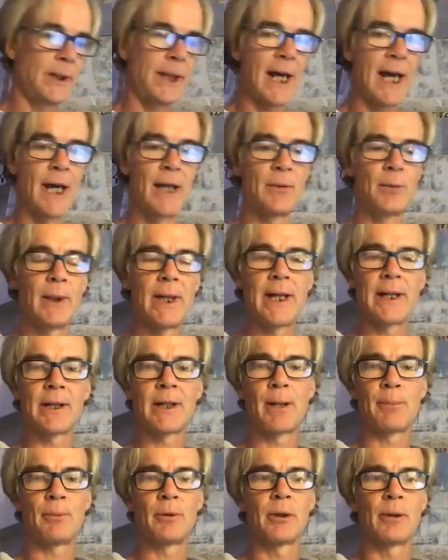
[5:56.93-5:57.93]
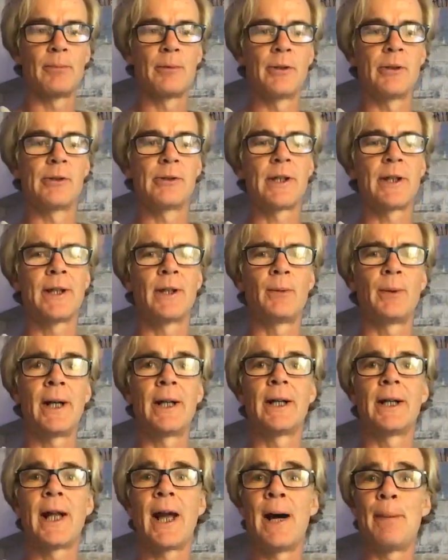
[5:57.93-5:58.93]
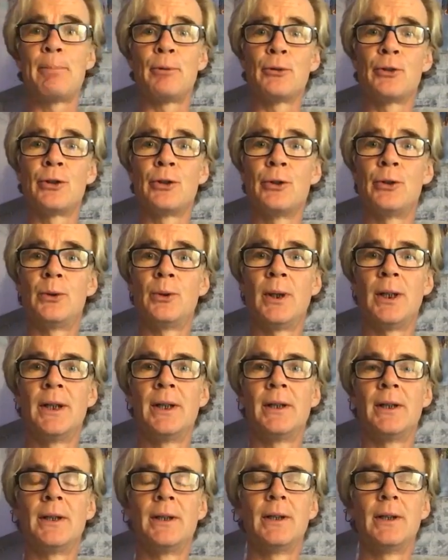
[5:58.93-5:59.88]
we had a couple computers. I think we had an Apple II.